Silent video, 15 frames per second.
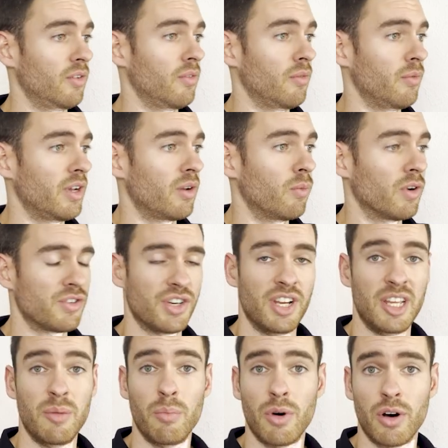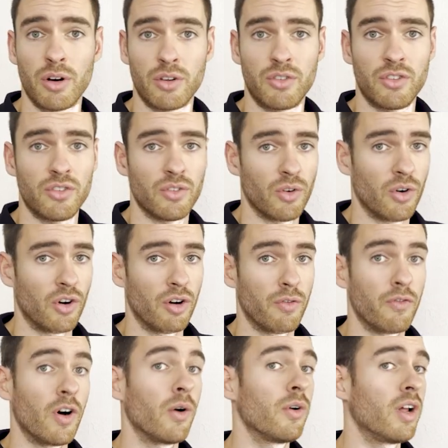and we can watch an inbox or a
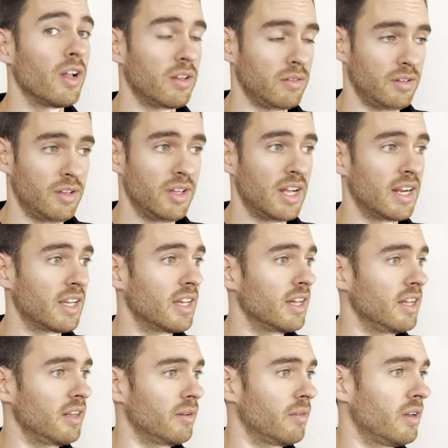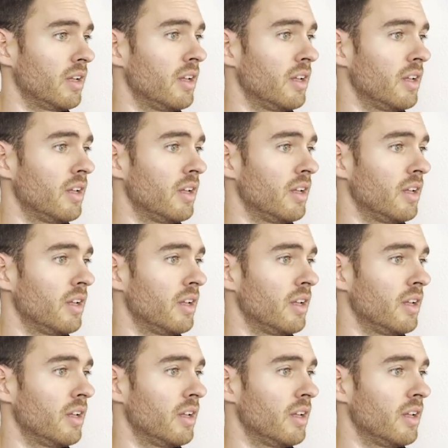folder on that account.